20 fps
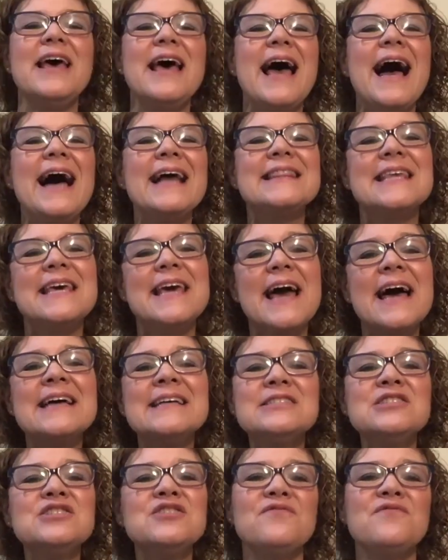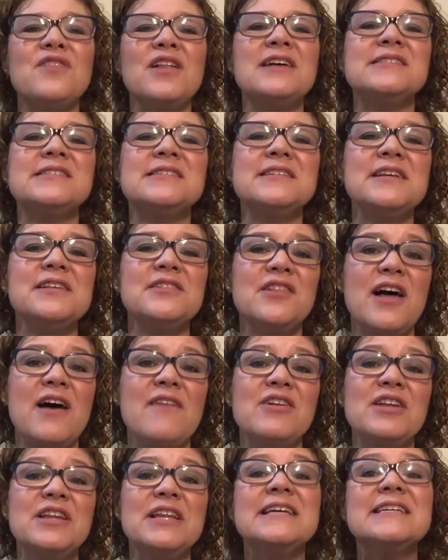At the end of lesson
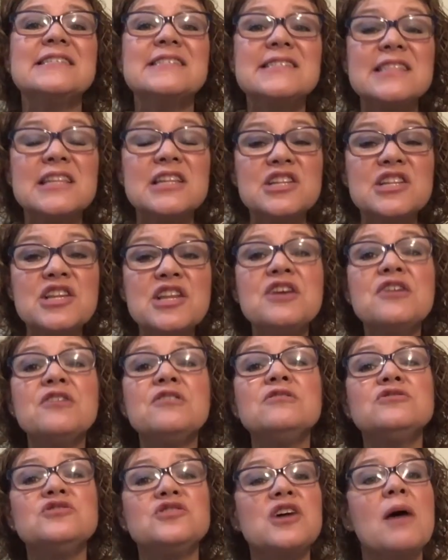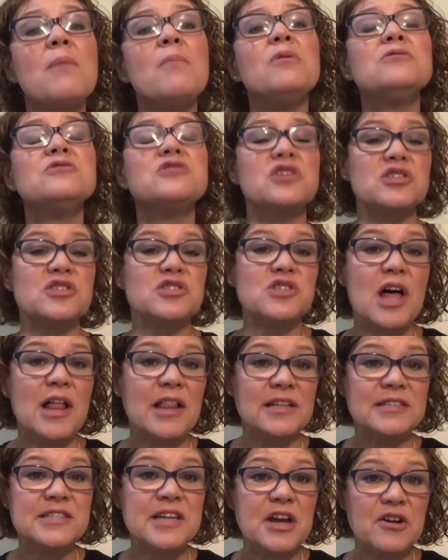11 is the near doubles
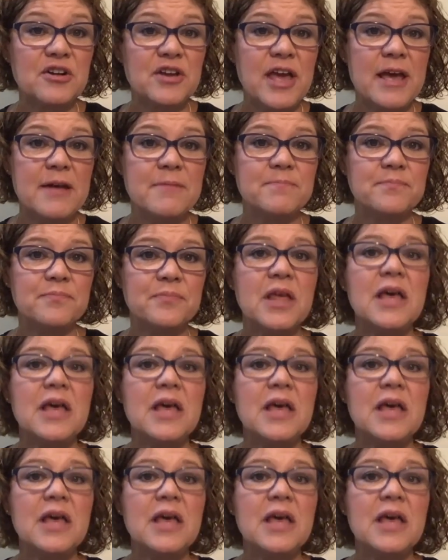solitaire game.